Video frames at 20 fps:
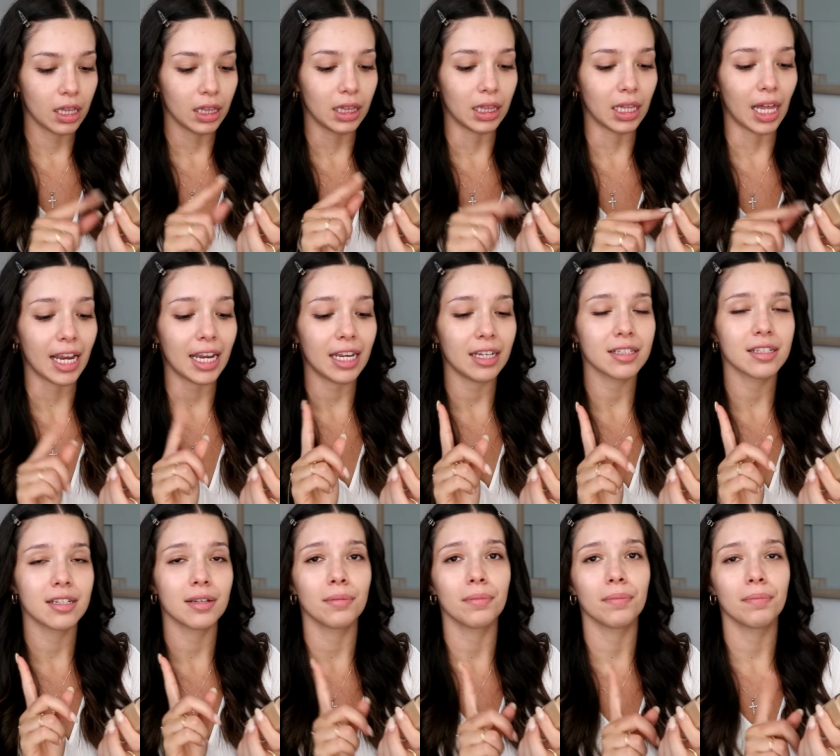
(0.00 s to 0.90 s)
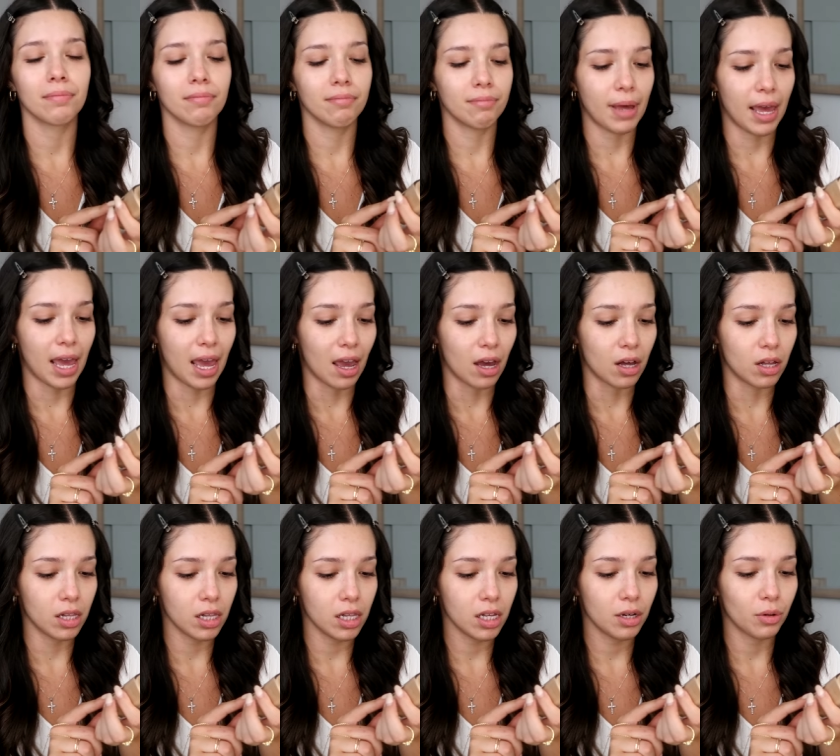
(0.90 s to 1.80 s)
Light
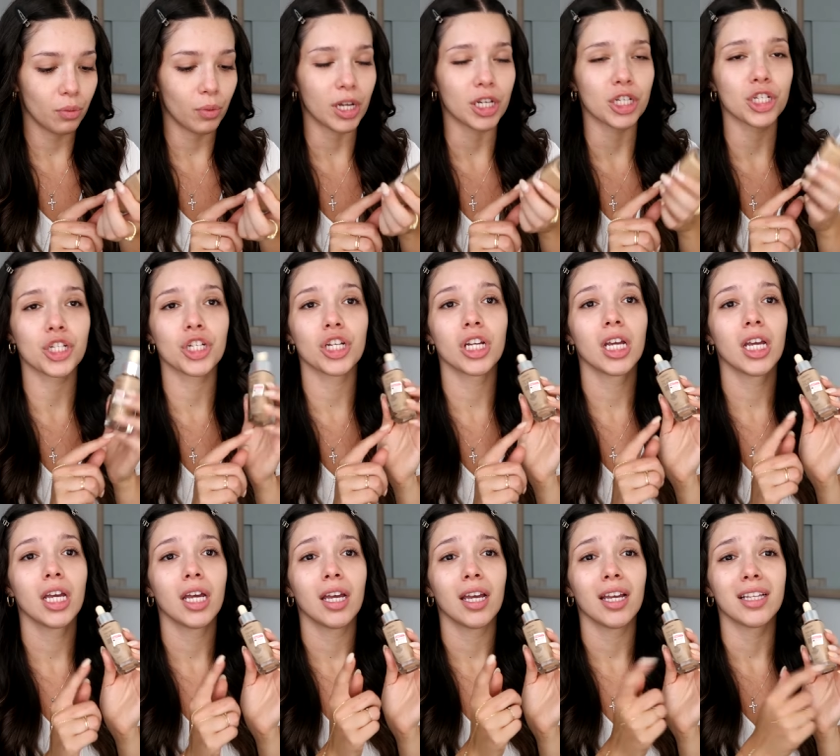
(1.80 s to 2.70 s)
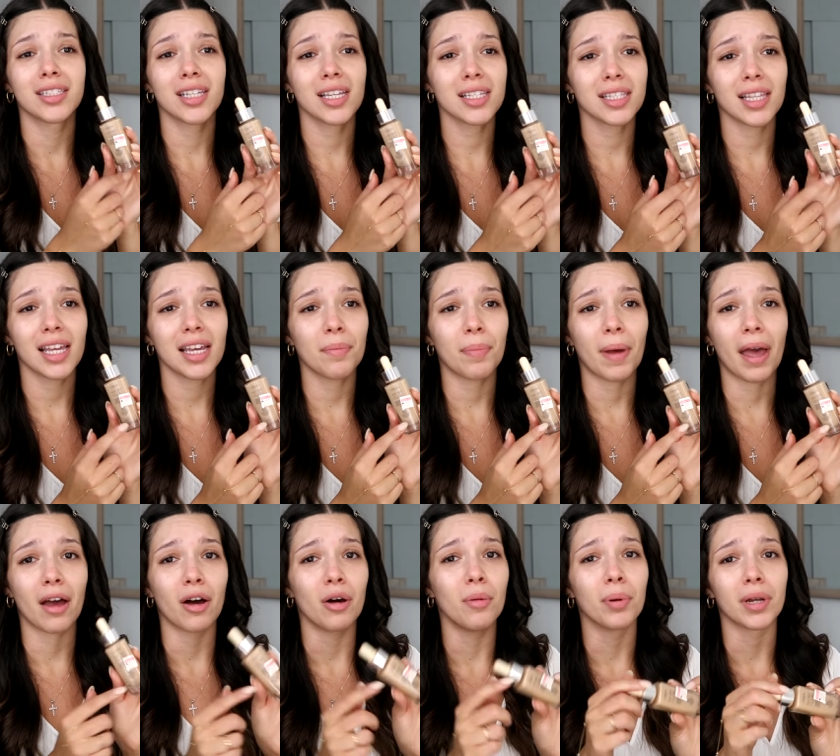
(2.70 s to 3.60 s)
Pale, which it says light
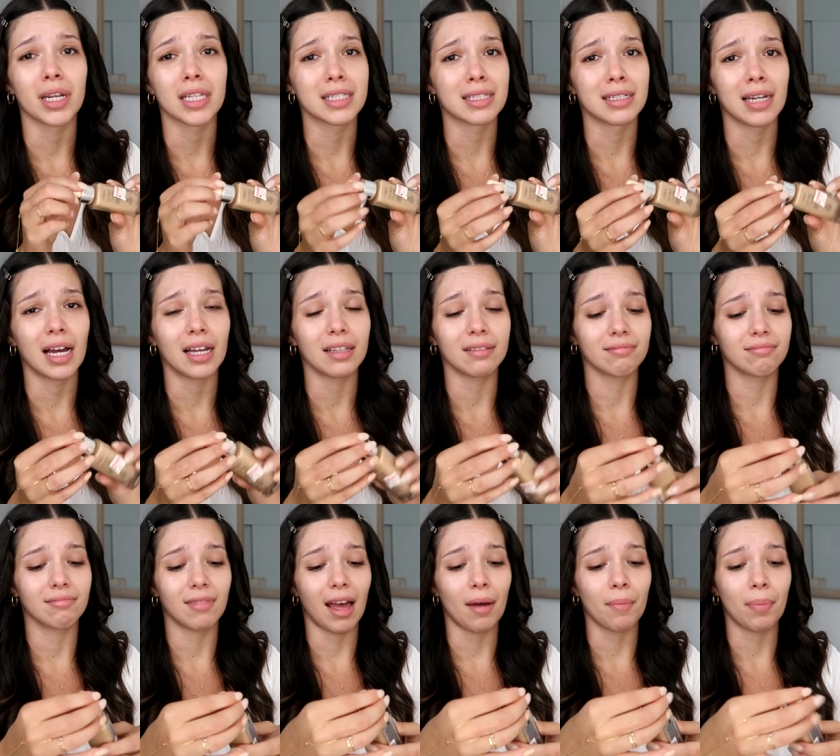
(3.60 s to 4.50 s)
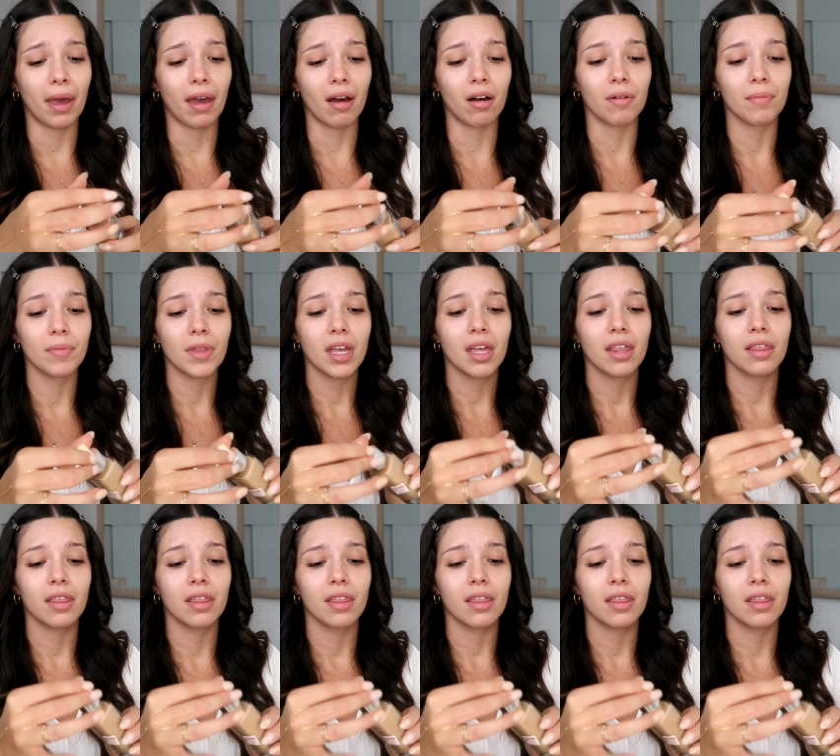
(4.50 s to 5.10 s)
pale, but it's not that pale.